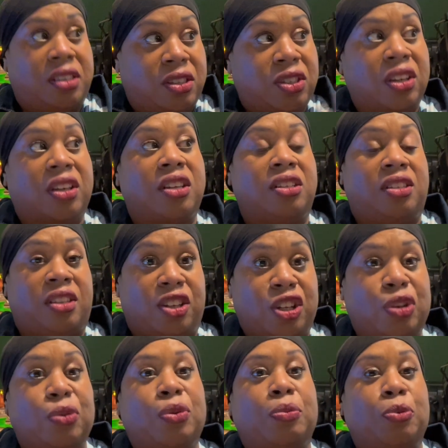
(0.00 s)
to
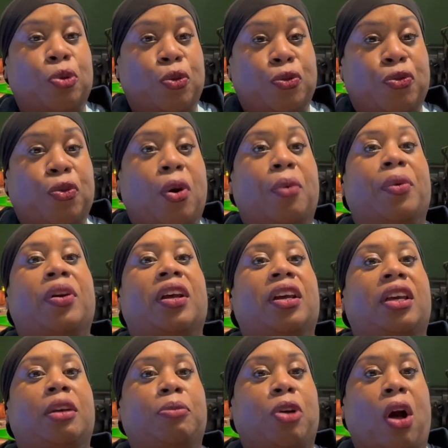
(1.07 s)
continue to move forward and
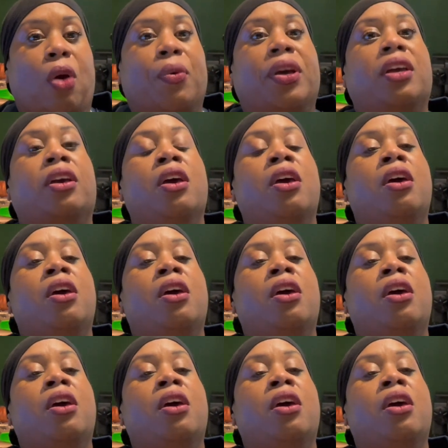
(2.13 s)
keep going,